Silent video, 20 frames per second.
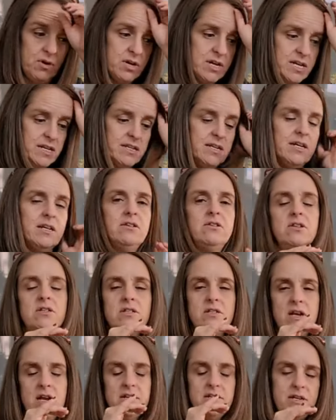He said
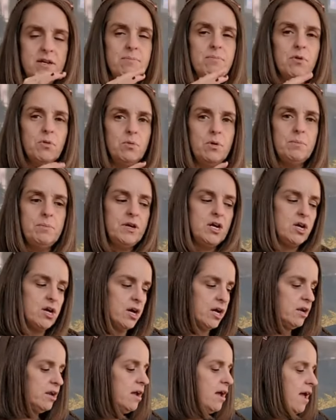a deeper would be
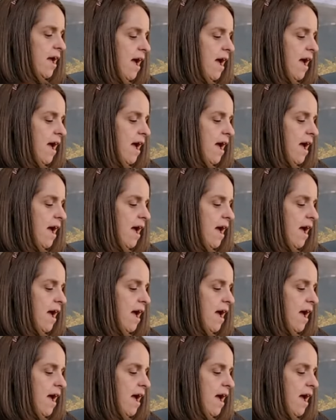good.